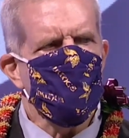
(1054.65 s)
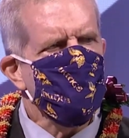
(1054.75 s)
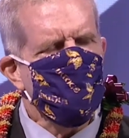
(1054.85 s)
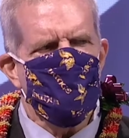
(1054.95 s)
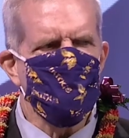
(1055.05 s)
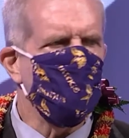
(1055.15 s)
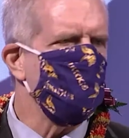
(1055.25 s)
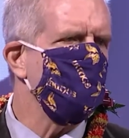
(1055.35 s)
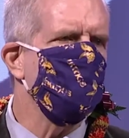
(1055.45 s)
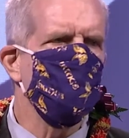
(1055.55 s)
Chief
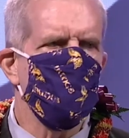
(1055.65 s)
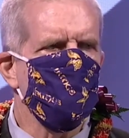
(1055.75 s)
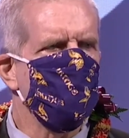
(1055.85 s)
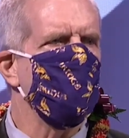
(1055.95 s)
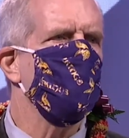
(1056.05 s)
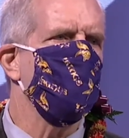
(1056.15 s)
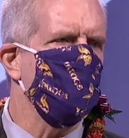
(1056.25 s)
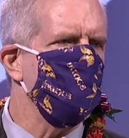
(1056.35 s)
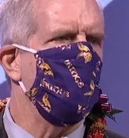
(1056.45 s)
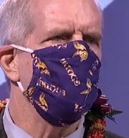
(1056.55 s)
Ballard does not
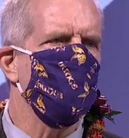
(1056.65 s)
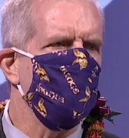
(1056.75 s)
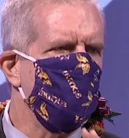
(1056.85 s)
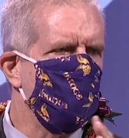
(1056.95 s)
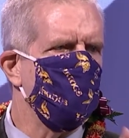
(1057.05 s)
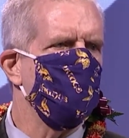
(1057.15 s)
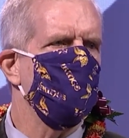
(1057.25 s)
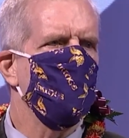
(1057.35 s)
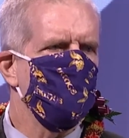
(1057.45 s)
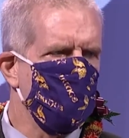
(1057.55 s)
put fingerprint
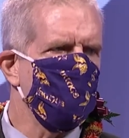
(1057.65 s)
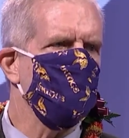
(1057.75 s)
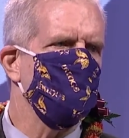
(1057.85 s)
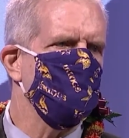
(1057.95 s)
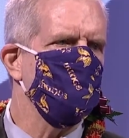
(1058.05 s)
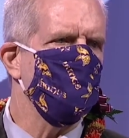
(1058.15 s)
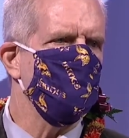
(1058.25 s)
powder at a